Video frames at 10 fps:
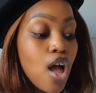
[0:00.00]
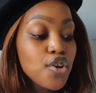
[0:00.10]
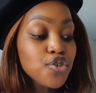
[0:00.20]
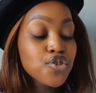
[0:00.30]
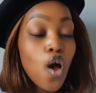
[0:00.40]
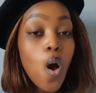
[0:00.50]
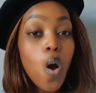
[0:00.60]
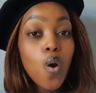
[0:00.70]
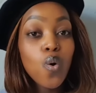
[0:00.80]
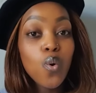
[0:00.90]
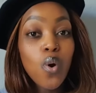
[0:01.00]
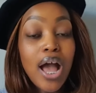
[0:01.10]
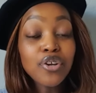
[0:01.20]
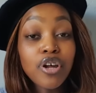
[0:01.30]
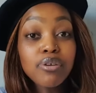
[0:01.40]
So
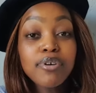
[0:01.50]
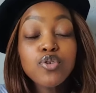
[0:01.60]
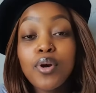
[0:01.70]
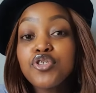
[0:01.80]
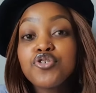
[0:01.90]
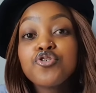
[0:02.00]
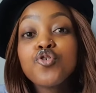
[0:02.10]
Anonymous wants to